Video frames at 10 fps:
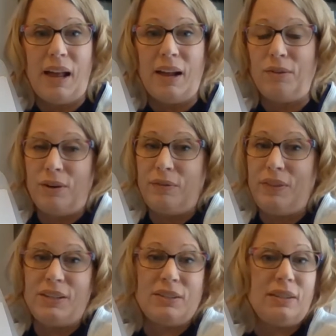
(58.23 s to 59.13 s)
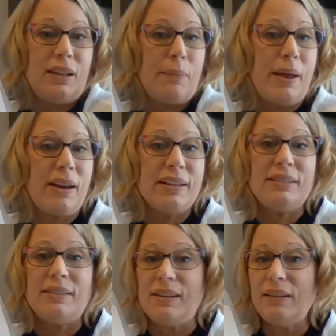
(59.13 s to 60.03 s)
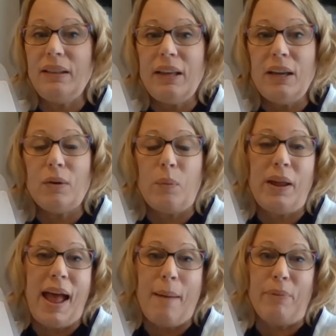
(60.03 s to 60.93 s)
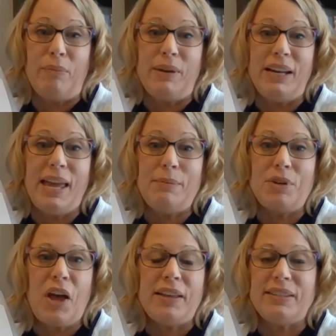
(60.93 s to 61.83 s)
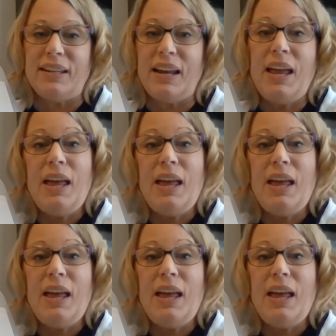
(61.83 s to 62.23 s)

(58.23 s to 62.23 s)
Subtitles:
I don't know if they just let him out accidentally or what happened, but he came to us and